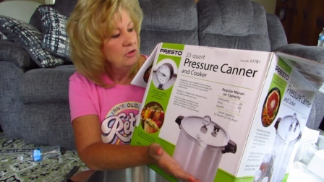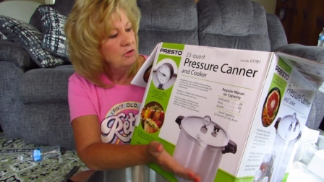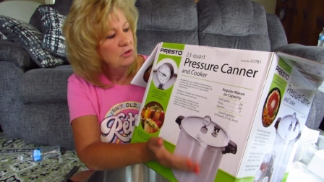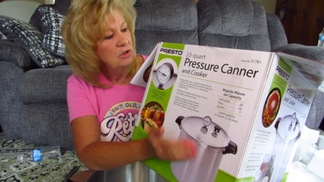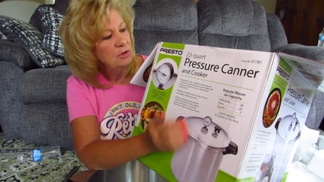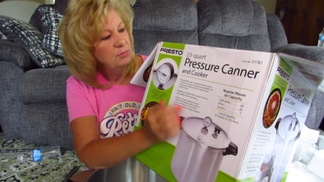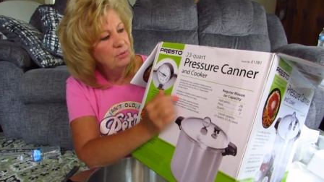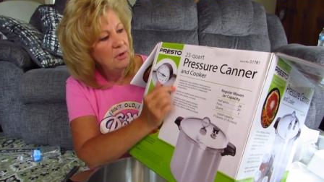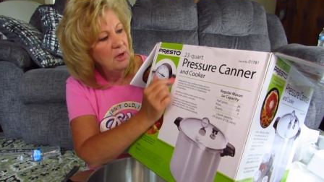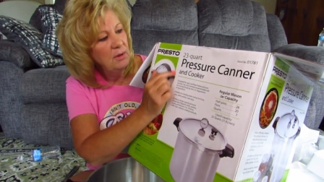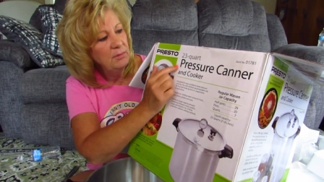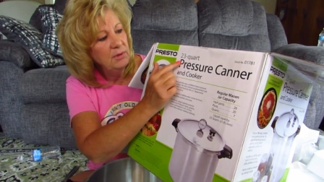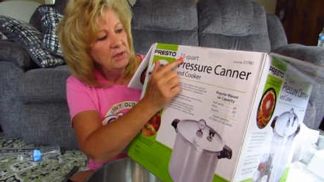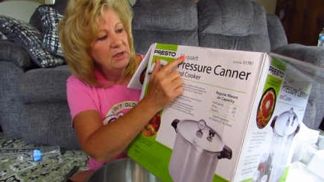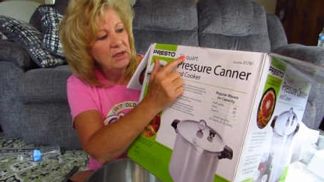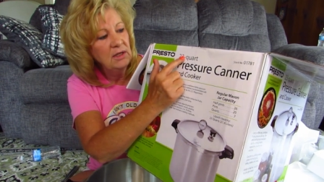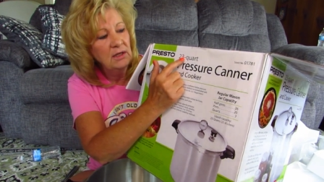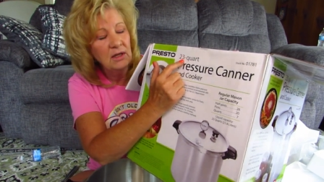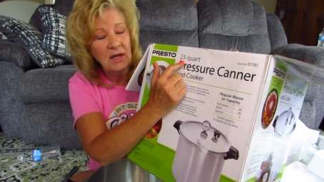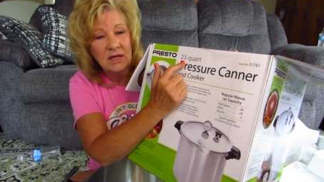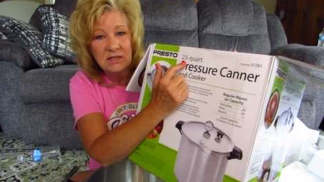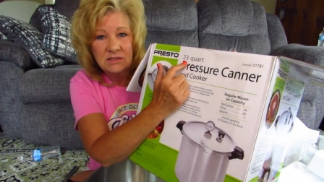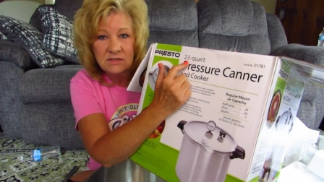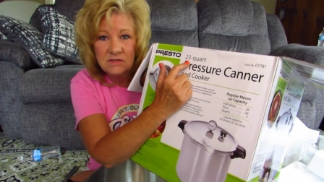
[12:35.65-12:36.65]
You could probably
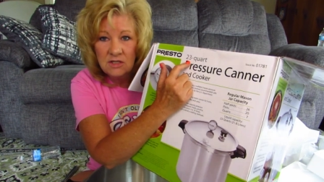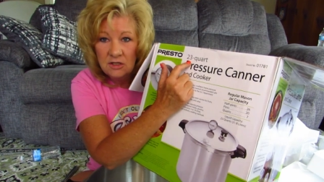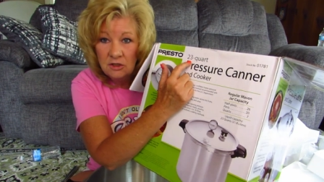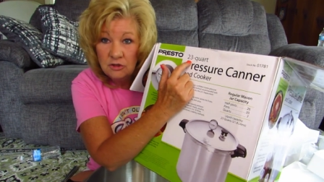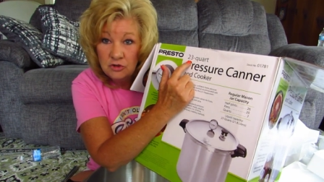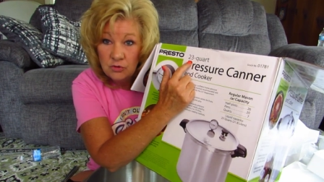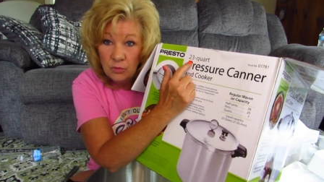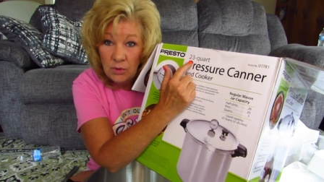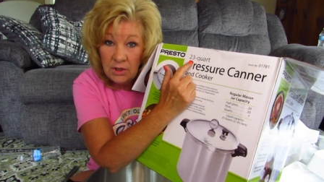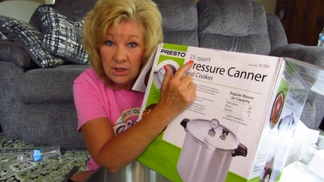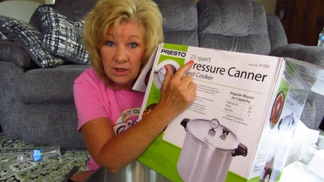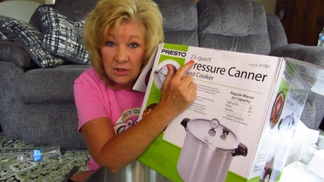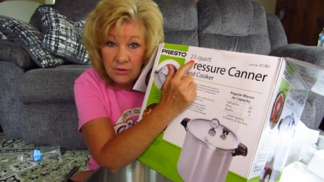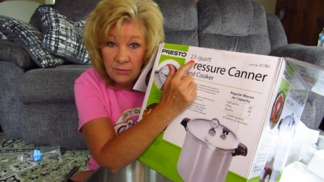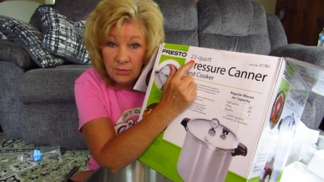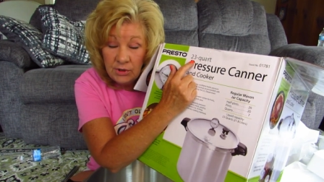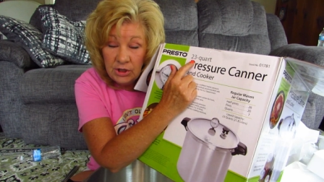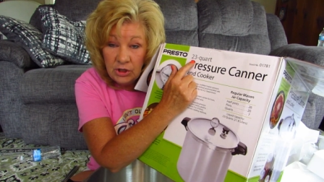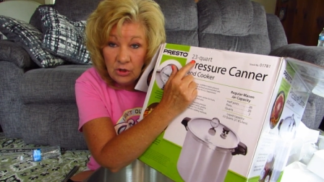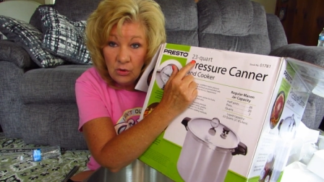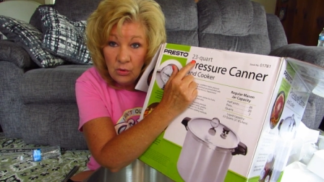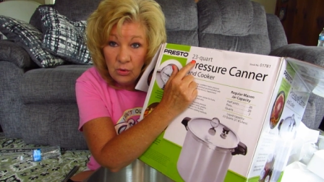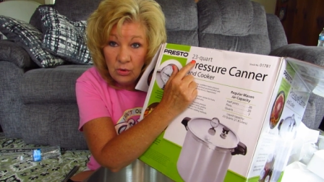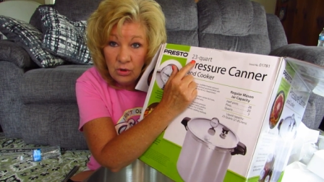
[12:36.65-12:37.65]
get less than a
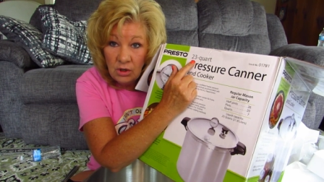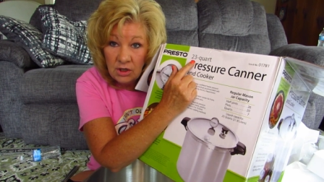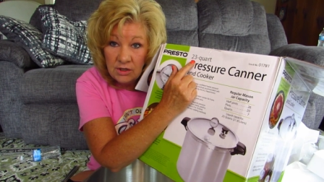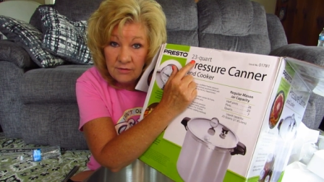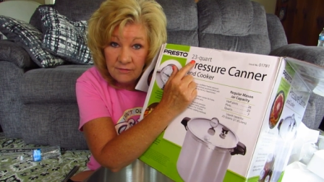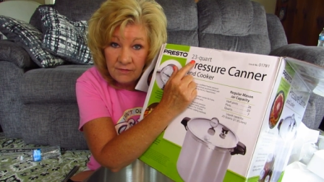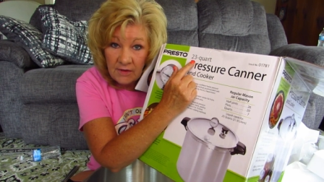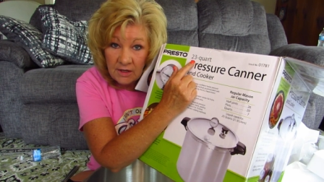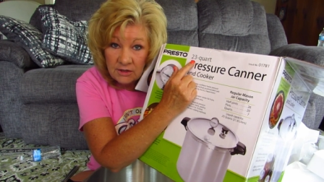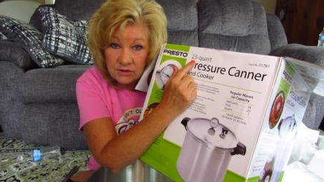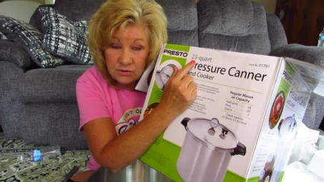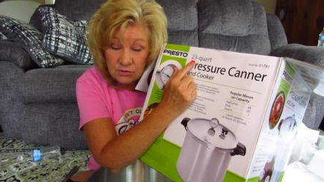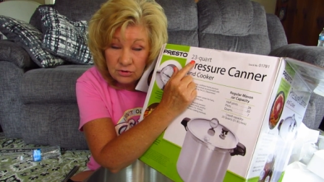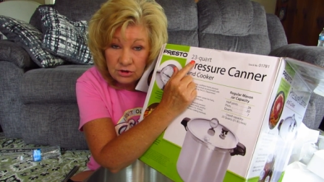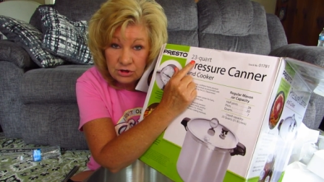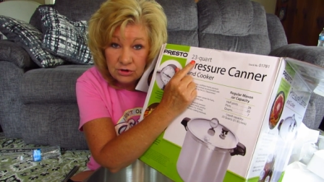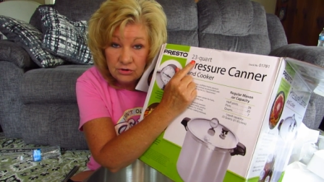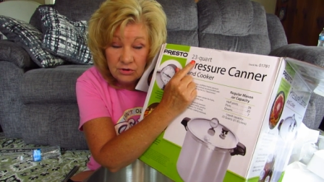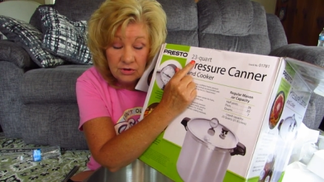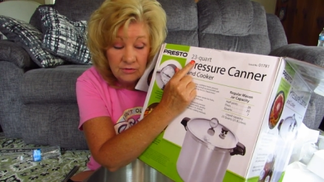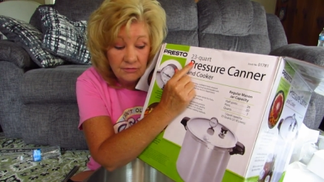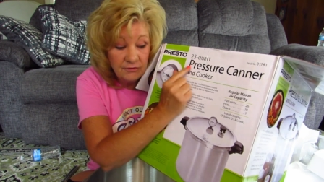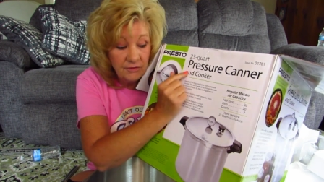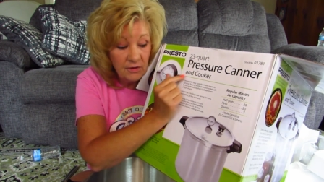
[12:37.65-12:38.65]
23 quart if that's what
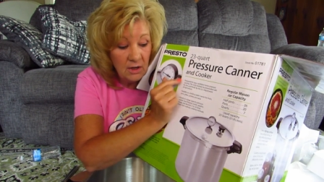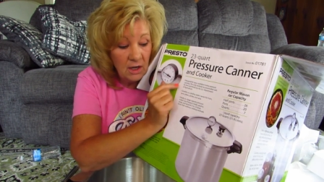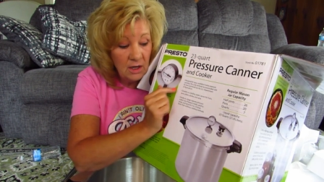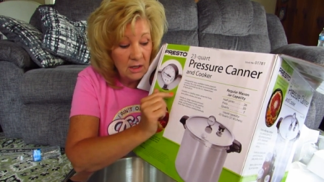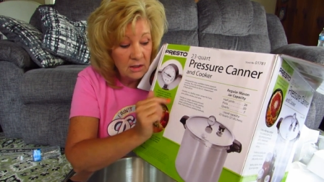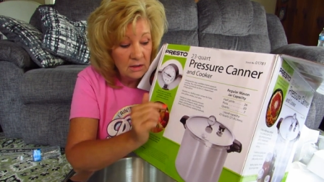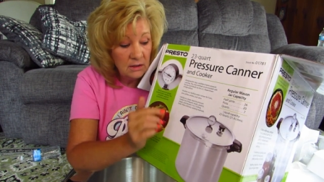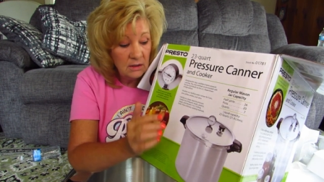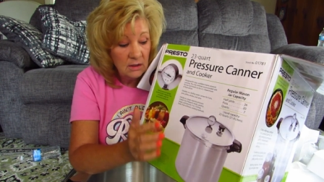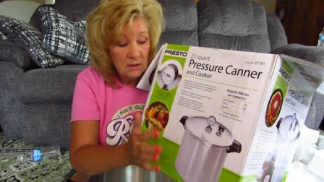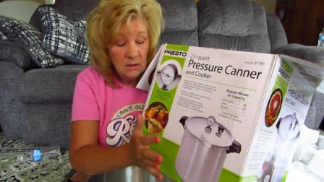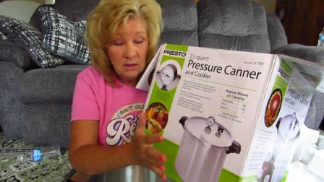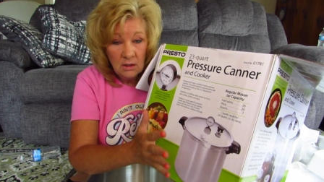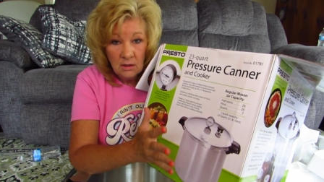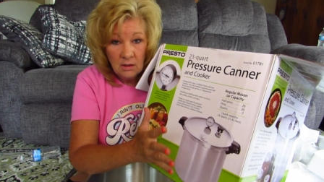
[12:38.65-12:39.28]
you can find,